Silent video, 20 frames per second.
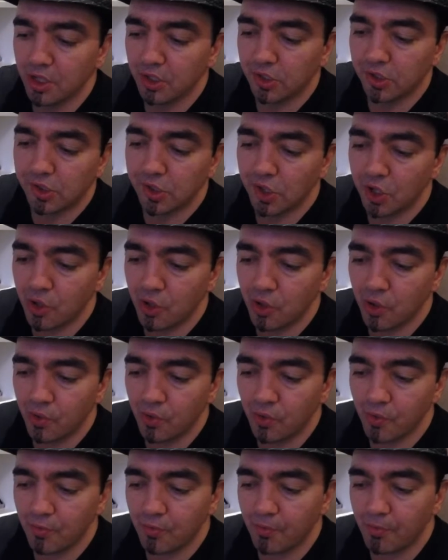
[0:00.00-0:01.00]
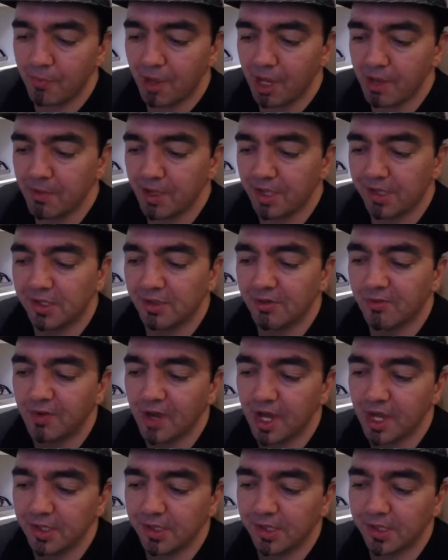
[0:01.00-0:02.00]
So my best
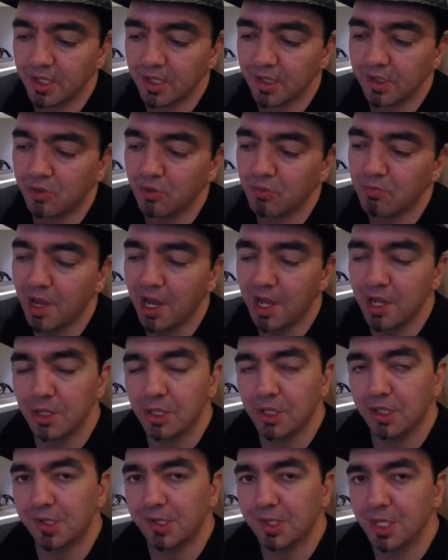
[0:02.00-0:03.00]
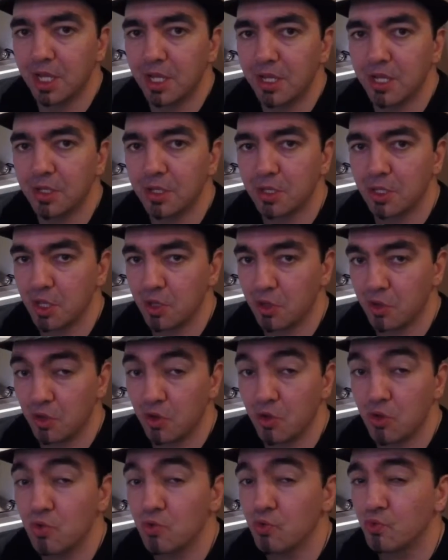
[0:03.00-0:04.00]
advice is to buy the snake that
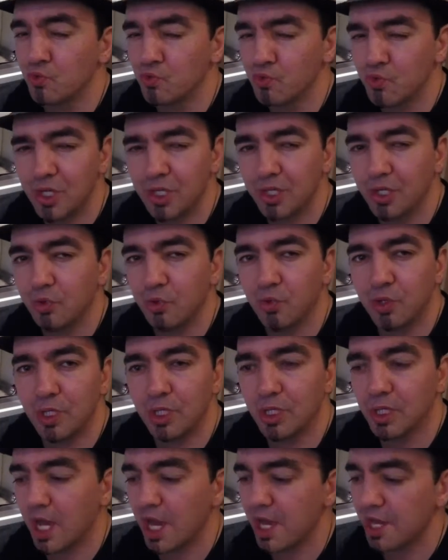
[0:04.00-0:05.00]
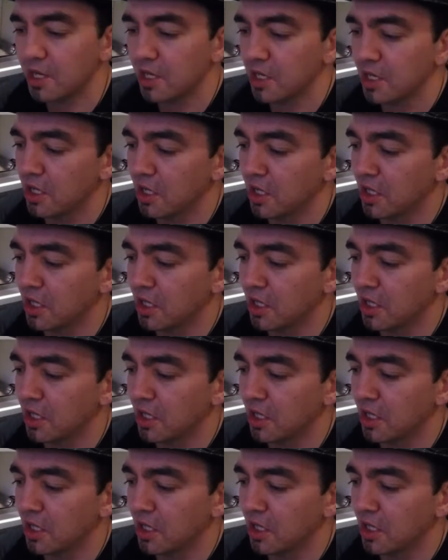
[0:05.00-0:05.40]
you really like